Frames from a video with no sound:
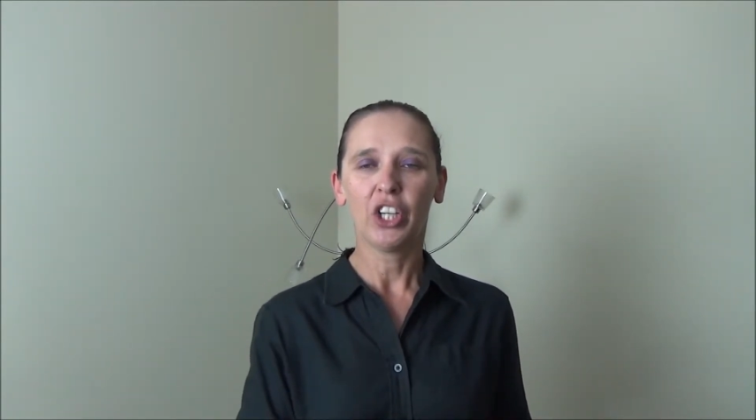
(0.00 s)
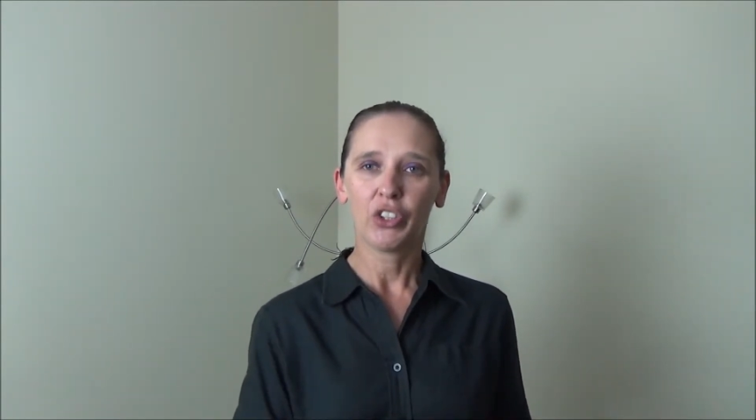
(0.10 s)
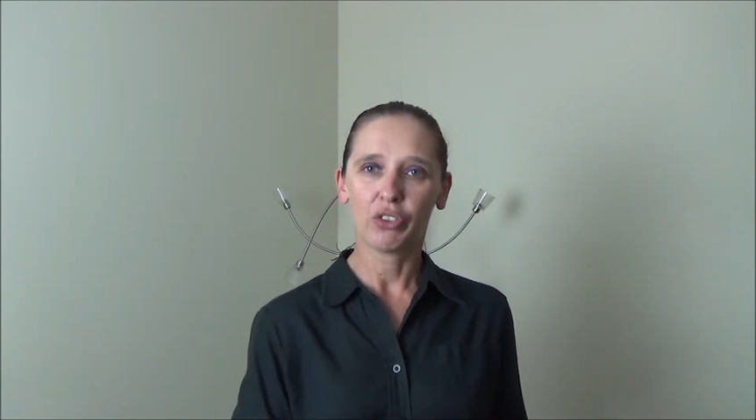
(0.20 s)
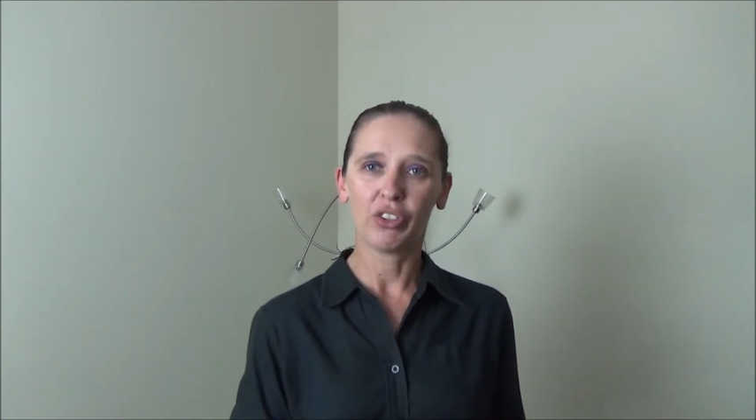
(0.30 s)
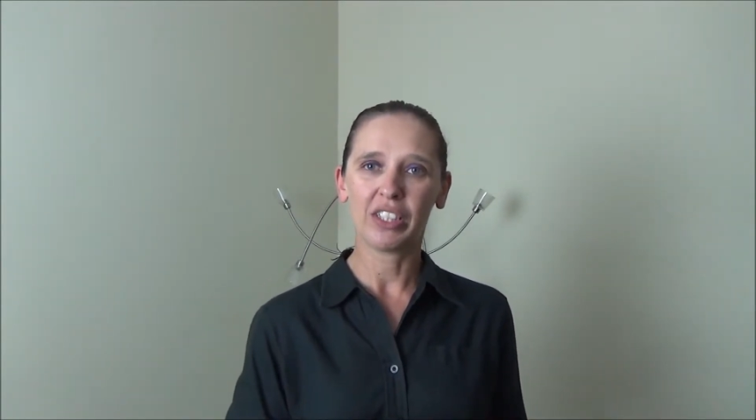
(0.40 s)

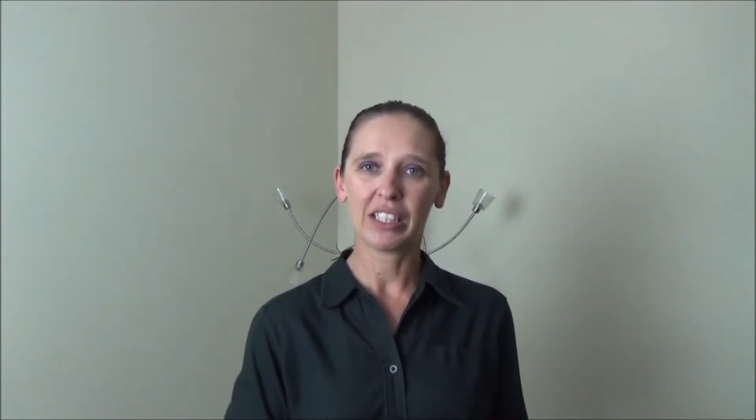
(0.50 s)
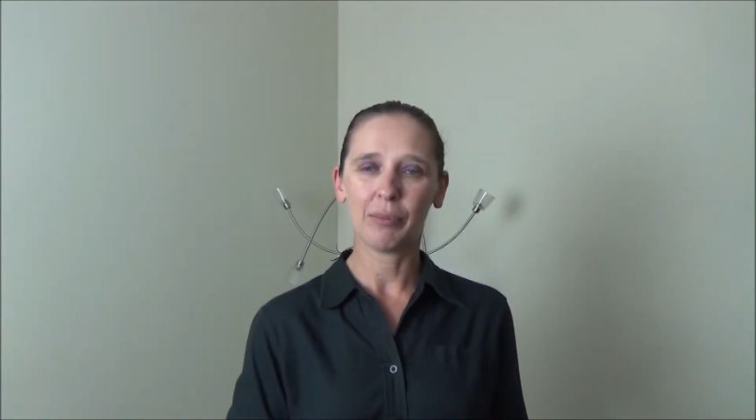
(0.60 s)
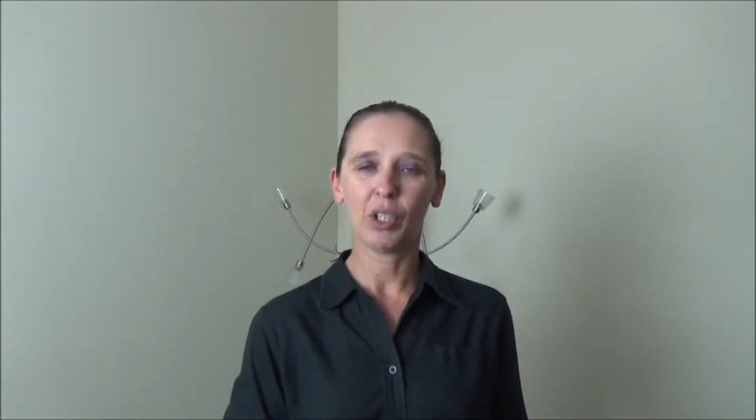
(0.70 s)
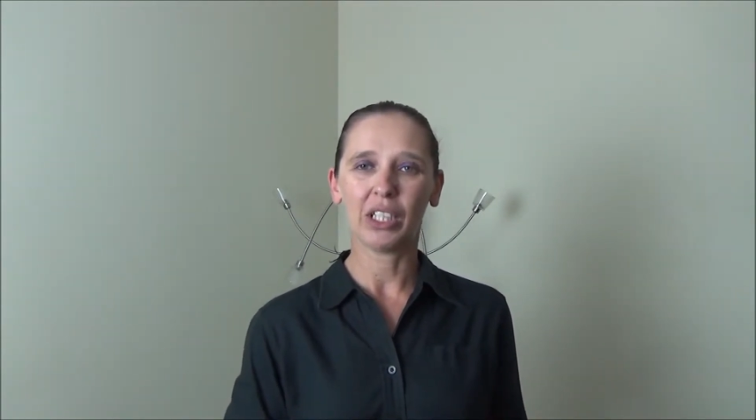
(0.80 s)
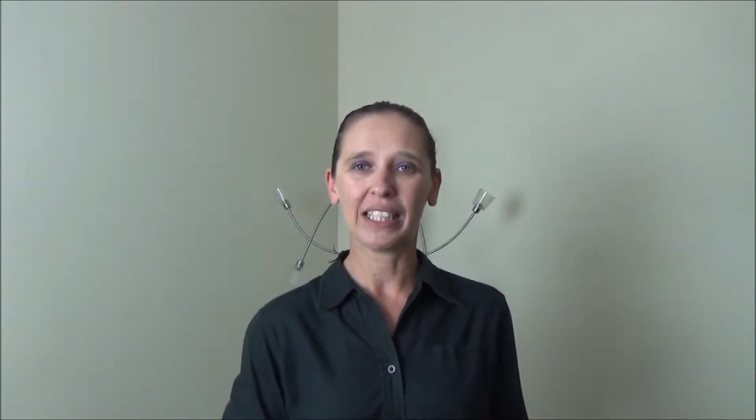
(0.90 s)
through the
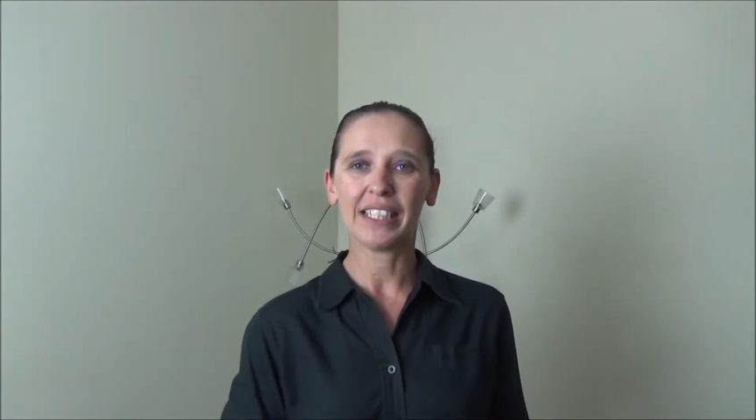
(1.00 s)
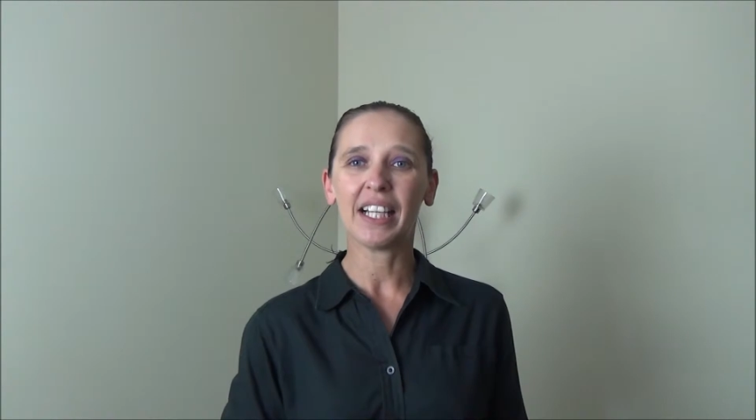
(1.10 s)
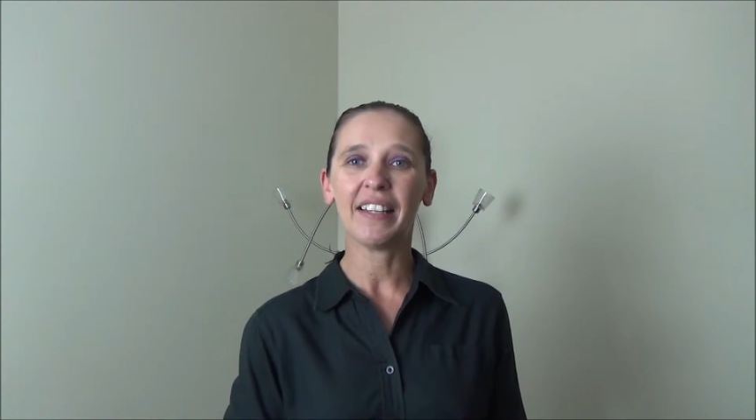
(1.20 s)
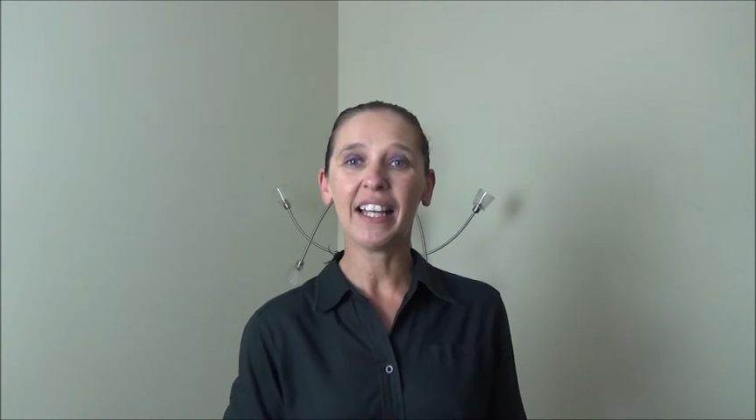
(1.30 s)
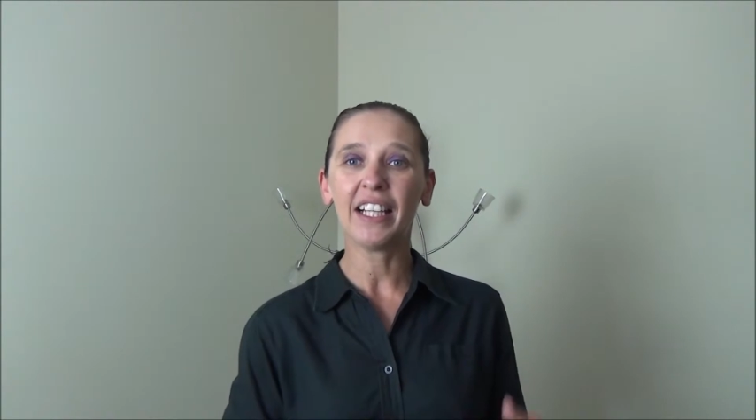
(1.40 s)
summer holidays
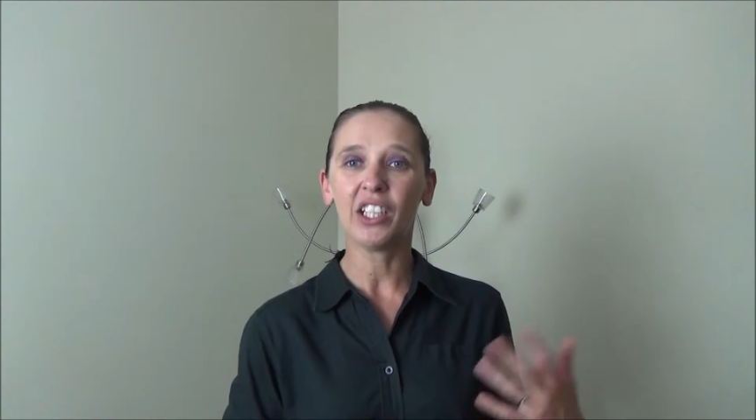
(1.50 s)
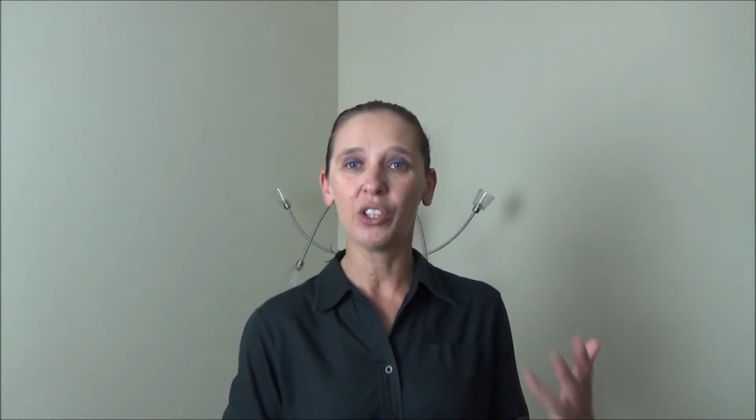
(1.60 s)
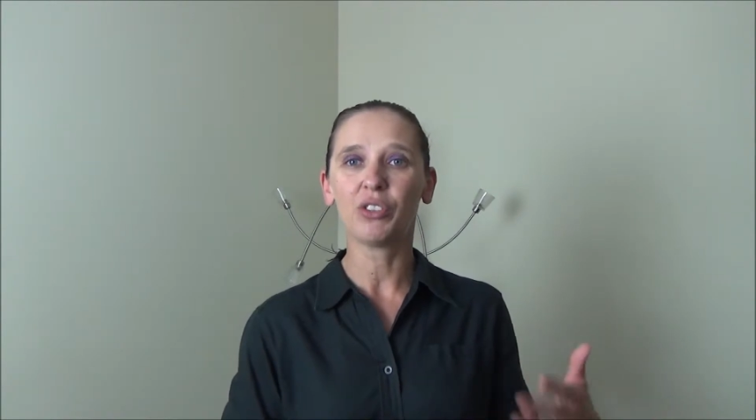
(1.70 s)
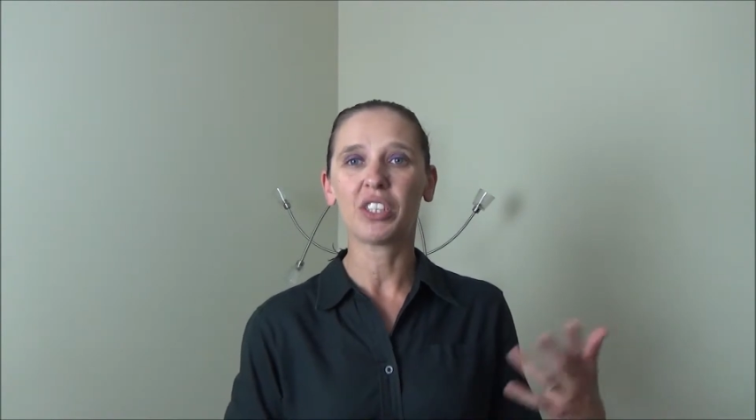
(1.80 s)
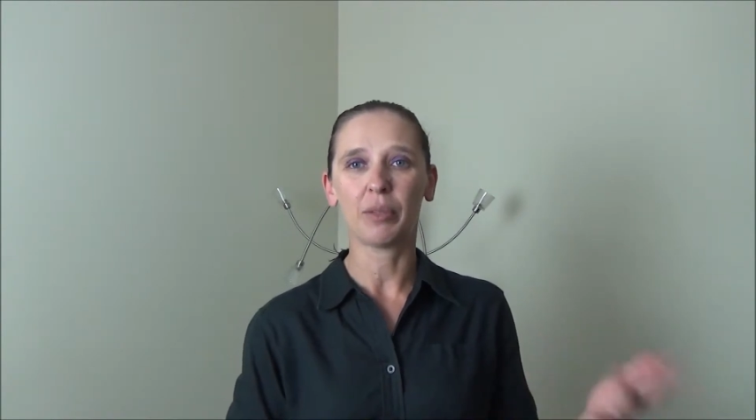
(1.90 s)
and they
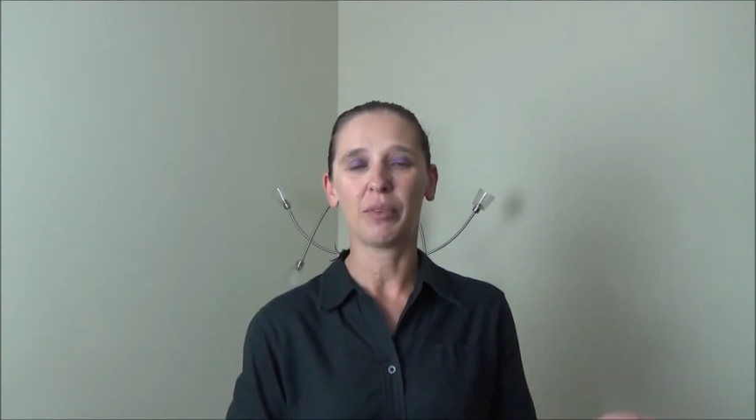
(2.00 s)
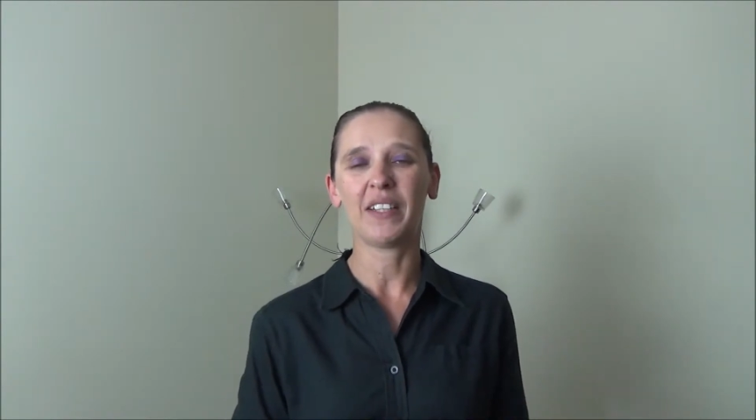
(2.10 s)
lose some of